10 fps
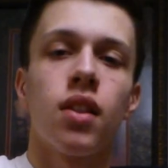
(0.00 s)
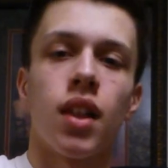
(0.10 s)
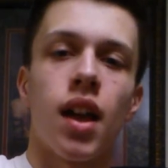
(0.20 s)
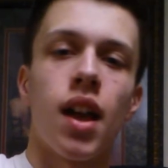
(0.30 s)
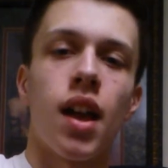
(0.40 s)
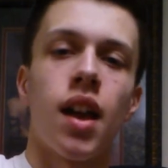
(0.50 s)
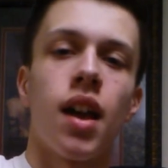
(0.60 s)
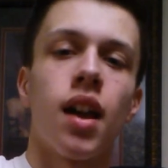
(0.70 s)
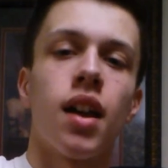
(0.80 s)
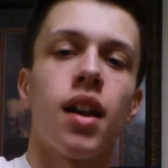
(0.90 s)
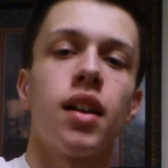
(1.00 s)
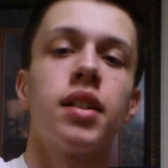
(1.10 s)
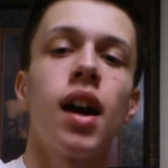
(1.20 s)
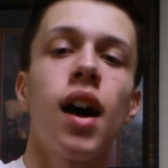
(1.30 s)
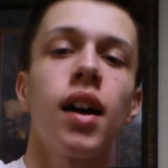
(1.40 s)

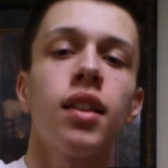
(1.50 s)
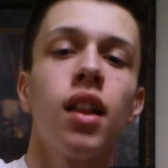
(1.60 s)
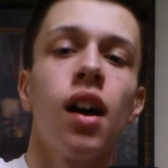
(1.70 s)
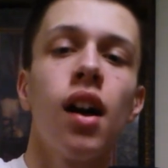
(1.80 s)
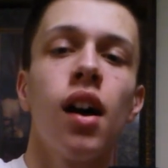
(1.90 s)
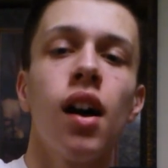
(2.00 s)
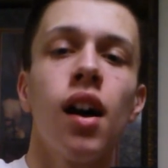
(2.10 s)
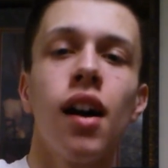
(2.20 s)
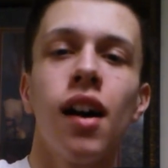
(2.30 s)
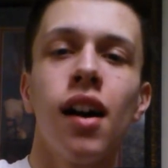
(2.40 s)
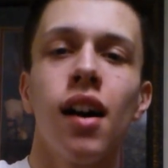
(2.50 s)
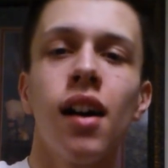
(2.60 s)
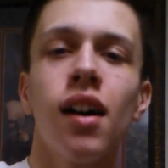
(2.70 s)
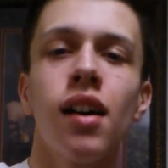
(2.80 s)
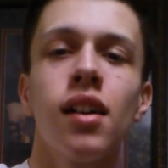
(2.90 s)
Land I
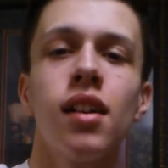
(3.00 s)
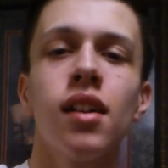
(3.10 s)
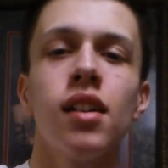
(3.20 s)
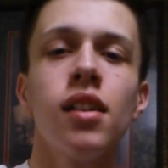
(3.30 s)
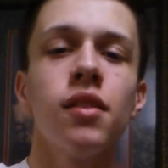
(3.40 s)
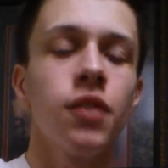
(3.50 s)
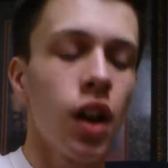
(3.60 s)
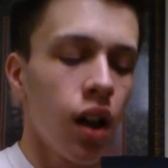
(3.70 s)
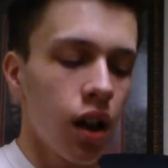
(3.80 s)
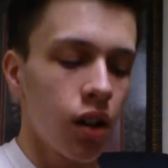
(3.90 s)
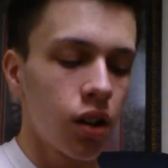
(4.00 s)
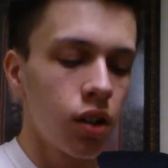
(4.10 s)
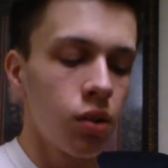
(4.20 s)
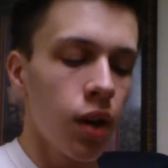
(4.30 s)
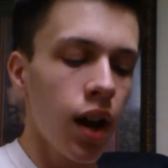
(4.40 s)
love.
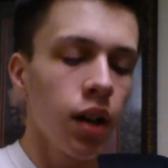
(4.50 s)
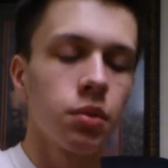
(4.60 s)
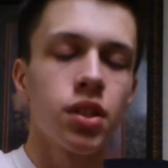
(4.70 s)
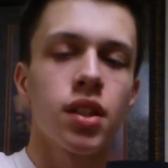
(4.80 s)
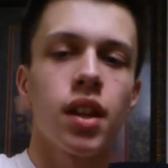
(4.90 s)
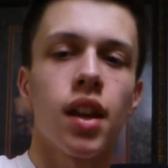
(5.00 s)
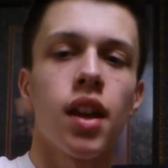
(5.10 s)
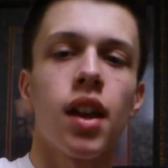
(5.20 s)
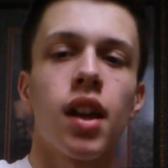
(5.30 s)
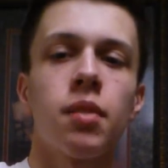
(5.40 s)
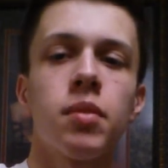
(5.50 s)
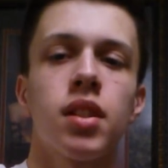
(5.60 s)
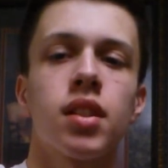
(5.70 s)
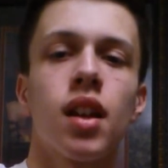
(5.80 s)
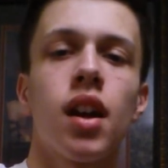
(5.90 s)
Oh, I will stand
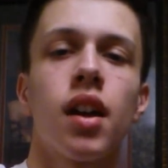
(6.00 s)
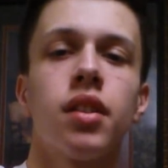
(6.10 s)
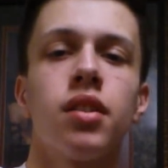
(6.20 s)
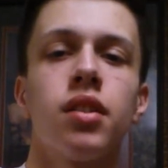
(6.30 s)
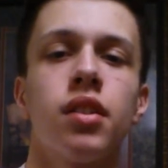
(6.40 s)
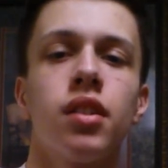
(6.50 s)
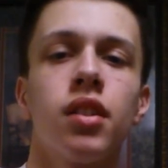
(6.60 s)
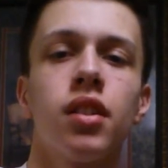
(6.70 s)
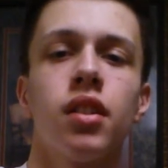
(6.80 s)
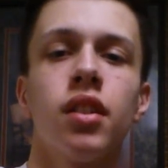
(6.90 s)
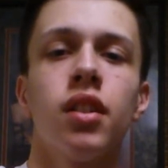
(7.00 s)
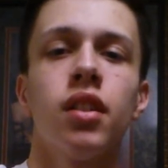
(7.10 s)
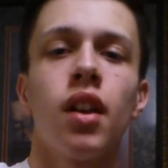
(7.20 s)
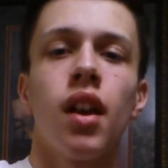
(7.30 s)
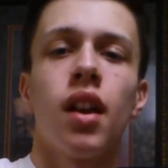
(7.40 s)
beside her.
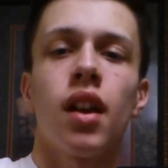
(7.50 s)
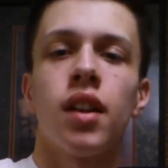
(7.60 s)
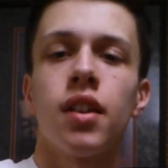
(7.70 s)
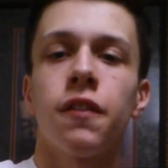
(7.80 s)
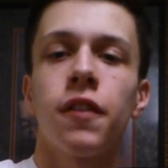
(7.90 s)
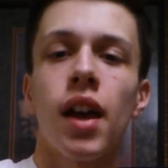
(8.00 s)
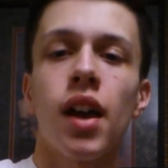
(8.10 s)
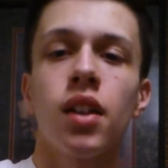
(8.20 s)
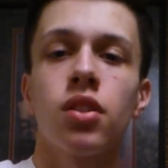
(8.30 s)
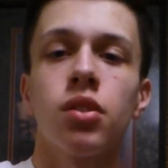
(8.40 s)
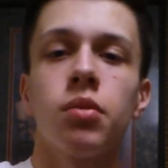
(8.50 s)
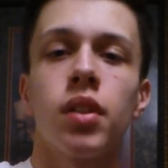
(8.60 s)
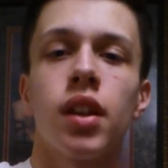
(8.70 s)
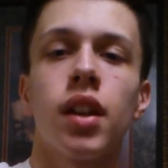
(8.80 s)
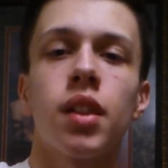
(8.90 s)
Defend her
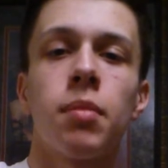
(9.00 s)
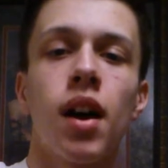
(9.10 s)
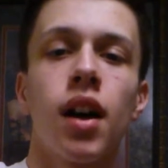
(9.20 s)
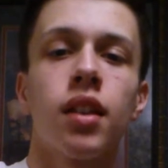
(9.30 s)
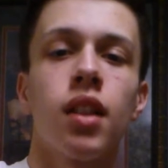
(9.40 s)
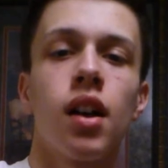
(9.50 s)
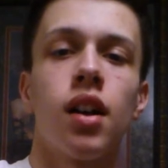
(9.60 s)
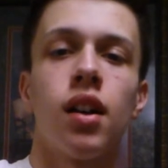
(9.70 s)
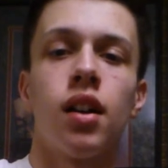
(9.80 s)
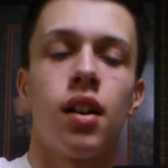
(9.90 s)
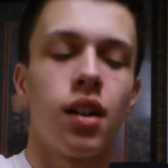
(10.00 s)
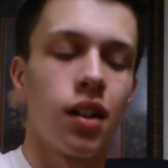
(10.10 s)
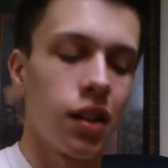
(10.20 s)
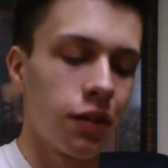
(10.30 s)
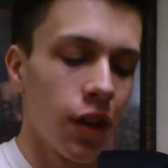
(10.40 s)
with my
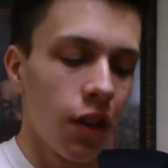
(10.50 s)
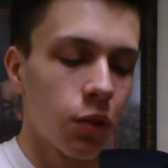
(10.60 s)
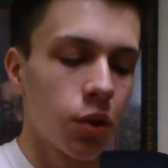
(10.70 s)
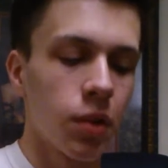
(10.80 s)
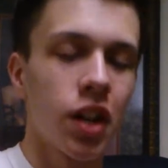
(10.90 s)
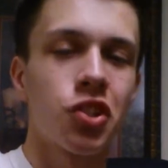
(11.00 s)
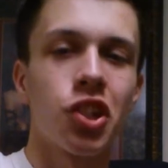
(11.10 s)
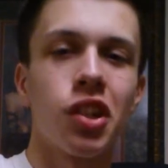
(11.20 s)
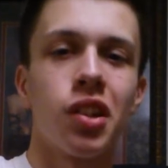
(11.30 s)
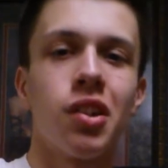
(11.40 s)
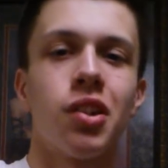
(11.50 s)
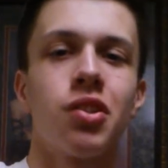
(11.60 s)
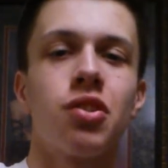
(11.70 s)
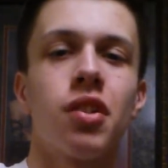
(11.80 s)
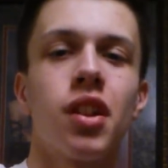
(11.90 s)
life, for my
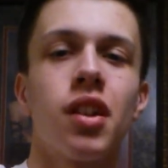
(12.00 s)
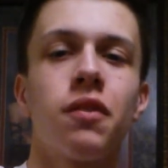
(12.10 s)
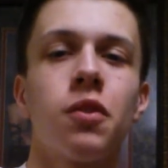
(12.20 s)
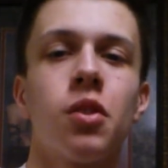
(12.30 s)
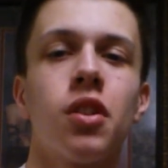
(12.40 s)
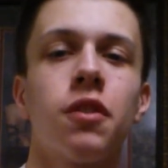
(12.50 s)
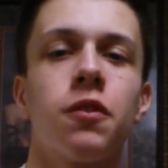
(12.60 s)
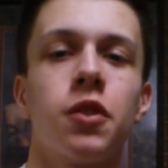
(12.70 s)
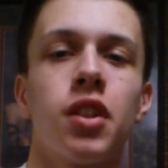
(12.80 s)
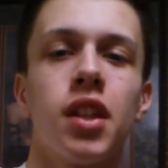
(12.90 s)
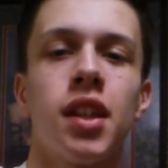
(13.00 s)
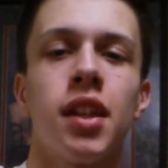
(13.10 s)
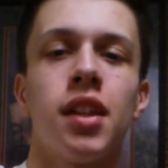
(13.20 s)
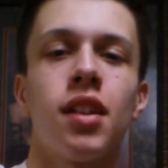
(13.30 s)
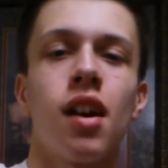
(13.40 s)
children, for
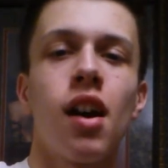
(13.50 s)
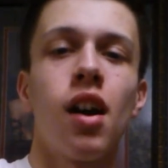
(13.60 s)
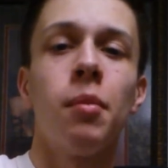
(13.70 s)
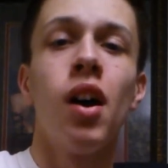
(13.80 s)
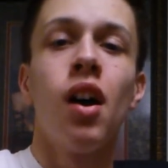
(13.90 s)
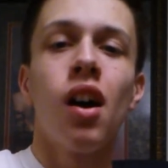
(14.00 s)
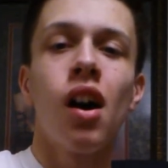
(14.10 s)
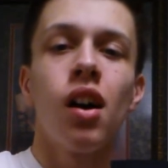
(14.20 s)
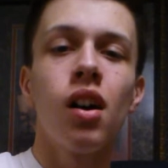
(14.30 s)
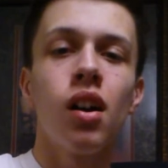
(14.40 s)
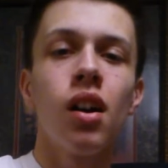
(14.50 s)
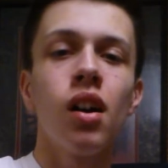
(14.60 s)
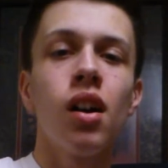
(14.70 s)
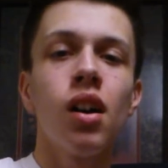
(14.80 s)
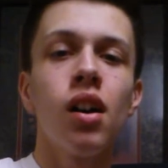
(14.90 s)
freedom.
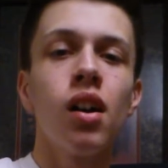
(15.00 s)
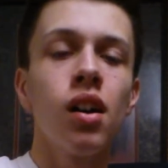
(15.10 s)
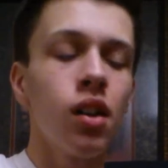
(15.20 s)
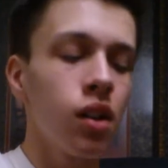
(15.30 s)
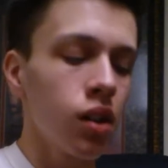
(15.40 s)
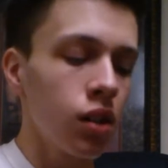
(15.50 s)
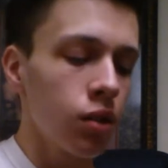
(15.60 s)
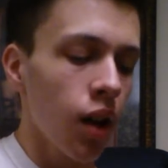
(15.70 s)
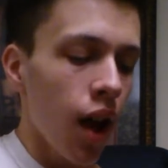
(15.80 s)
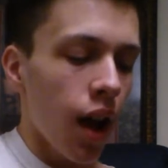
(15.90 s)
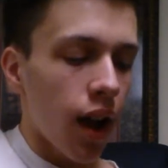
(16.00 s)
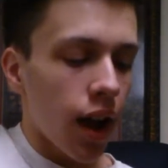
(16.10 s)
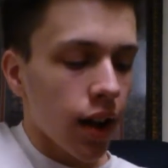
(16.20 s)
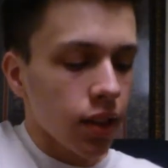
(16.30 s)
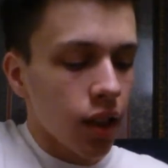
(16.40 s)
Oh,
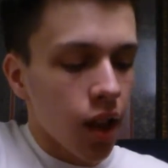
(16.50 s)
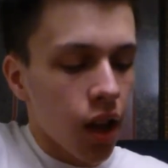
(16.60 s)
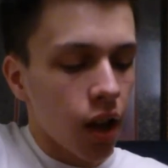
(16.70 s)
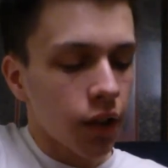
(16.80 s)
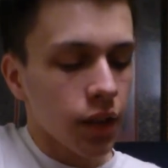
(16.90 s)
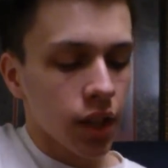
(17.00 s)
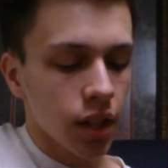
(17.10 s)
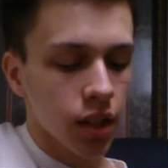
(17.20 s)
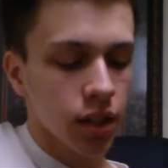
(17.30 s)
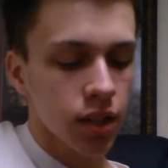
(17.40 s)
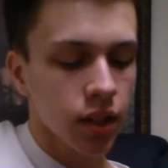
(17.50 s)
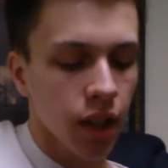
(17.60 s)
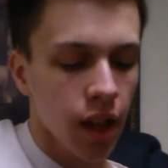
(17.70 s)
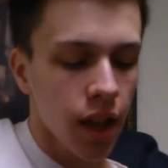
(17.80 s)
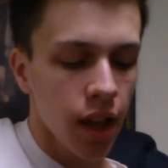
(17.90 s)
I love this
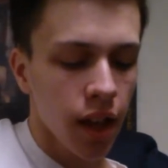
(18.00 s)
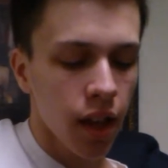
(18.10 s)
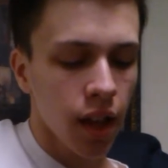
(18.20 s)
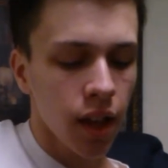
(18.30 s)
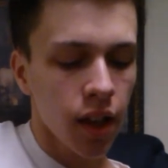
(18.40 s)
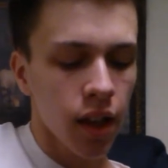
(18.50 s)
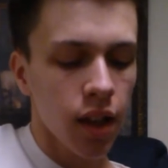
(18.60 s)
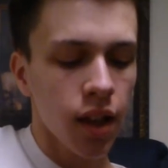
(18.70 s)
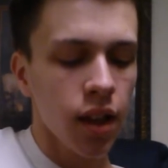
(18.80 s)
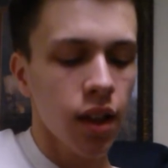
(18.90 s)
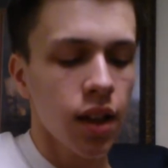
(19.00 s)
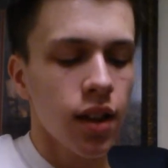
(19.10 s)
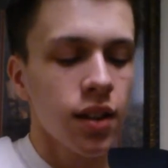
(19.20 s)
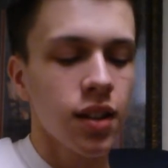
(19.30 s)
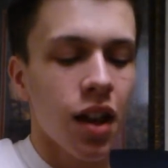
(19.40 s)
land,
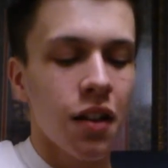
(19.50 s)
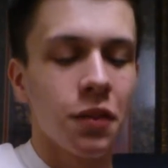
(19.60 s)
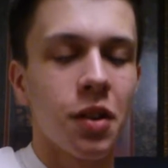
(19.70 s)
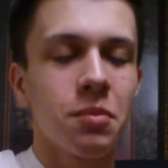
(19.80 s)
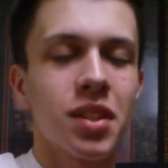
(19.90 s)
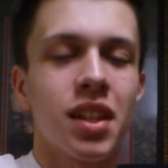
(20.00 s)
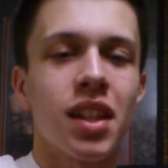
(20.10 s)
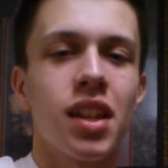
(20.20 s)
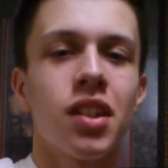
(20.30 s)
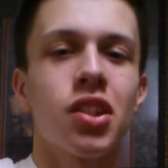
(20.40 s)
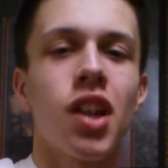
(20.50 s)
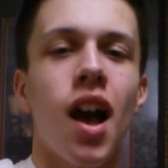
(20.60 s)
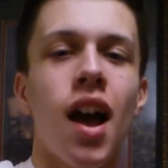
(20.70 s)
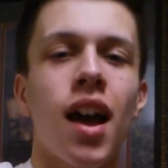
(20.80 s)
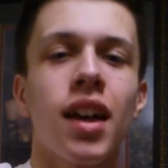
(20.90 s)
from sea to
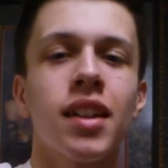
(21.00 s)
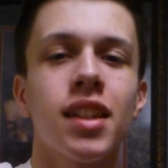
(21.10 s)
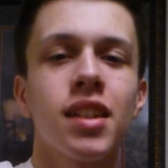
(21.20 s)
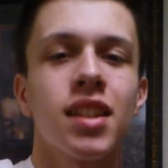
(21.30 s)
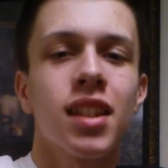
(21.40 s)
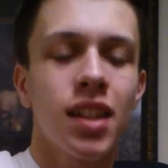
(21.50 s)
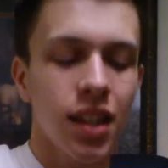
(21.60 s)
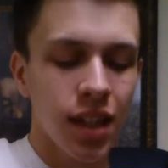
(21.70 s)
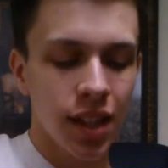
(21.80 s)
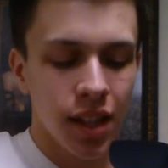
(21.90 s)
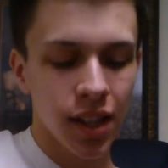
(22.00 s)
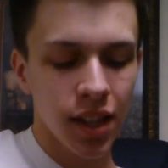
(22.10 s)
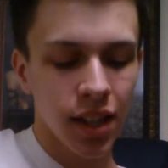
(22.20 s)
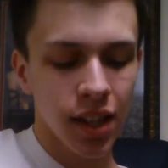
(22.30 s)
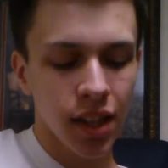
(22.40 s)
shining sea.
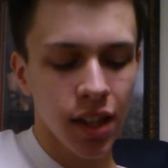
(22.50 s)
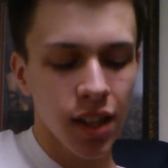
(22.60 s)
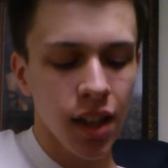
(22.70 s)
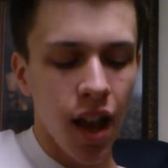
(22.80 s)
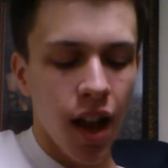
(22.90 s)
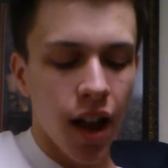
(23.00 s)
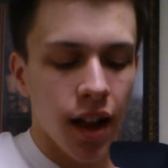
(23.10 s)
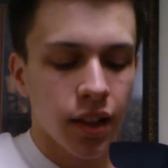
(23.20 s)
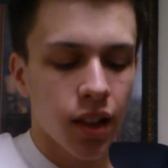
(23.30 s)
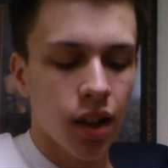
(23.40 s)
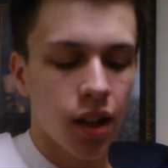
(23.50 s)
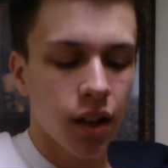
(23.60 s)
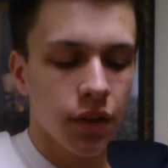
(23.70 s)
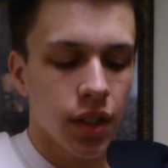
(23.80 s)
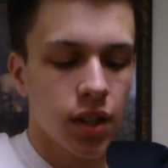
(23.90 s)
I
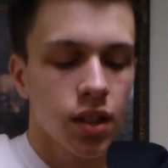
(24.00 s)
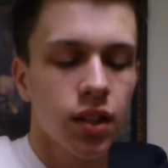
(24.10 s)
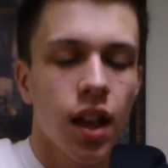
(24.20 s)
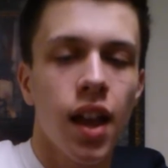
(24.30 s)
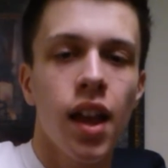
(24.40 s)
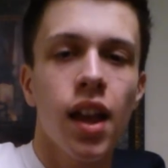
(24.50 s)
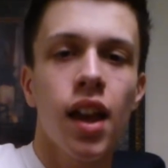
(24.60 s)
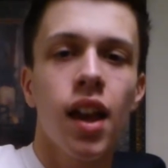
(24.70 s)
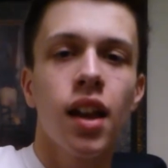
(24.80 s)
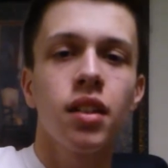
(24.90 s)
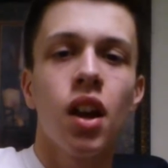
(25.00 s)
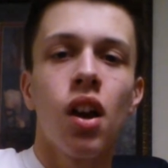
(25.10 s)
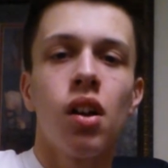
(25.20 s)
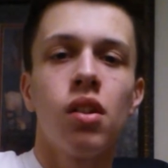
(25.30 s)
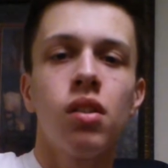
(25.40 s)
love this land,
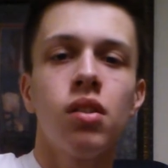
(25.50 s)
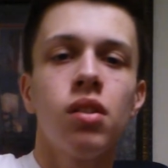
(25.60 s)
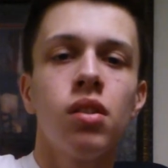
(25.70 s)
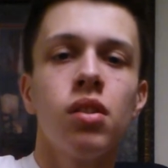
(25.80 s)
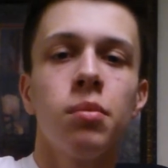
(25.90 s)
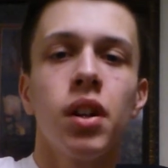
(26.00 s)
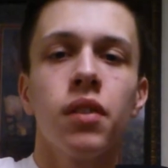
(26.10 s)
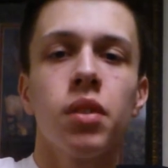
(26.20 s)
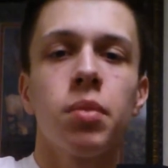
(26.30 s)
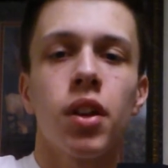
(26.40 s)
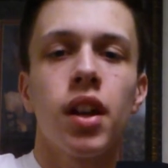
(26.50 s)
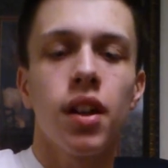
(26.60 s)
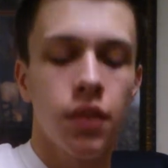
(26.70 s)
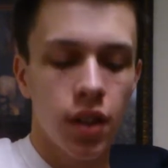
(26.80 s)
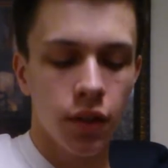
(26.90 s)
home of the
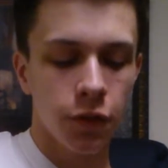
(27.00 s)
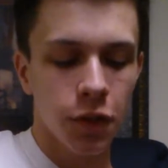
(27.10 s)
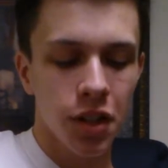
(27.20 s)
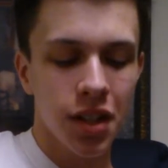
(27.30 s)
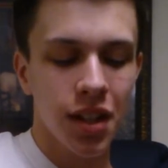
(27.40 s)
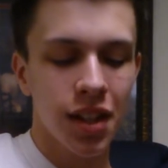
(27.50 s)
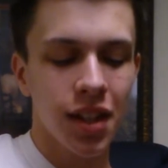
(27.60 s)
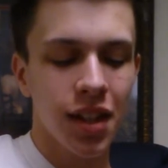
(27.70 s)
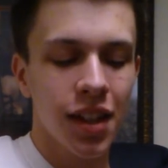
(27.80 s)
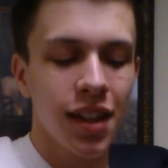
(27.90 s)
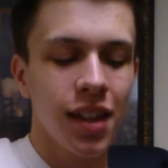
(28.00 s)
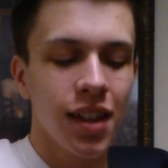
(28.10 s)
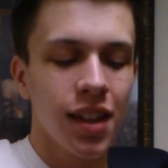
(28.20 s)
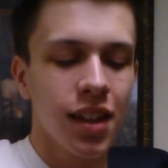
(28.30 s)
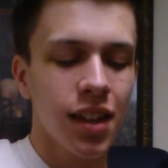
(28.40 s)
brave and
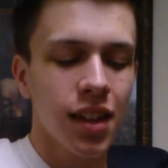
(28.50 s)
free.